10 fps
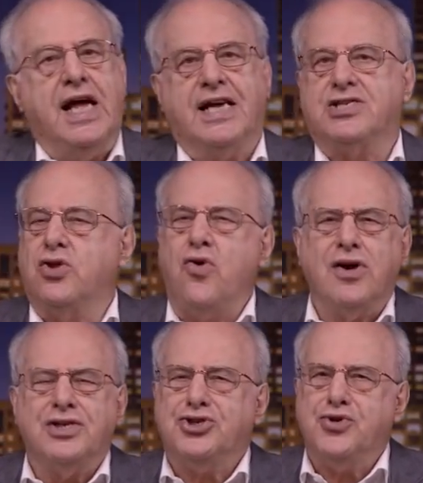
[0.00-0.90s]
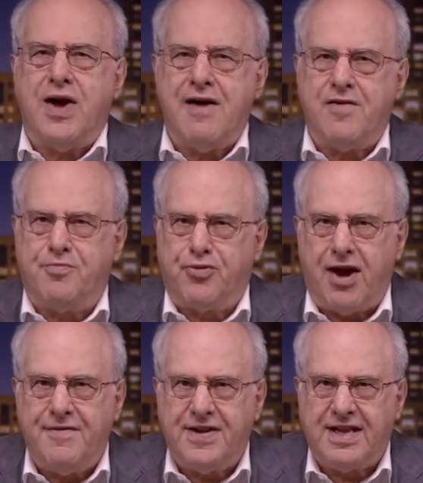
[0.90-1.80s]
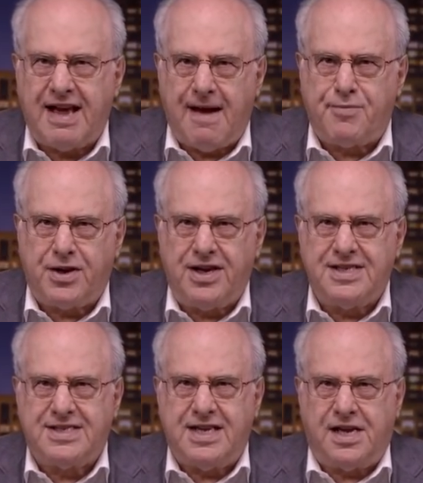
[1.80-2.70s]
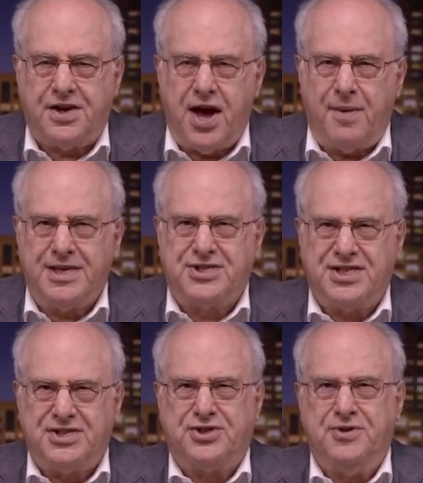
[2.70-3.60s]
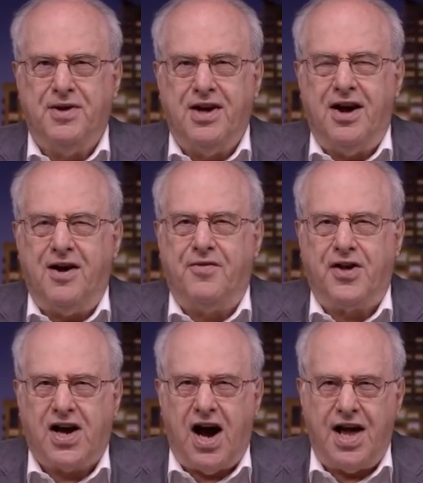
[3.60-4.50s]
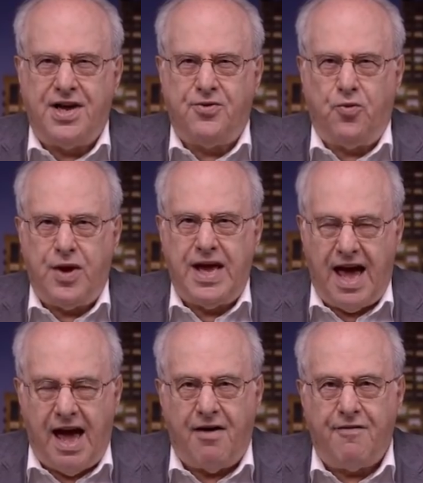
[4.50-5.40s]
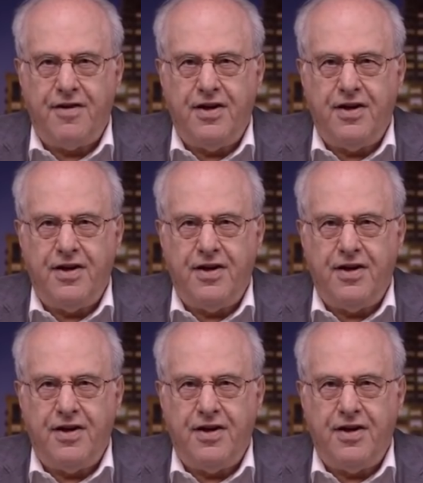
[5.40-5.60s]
As long as you have a private capitalist economic system of the kind we have,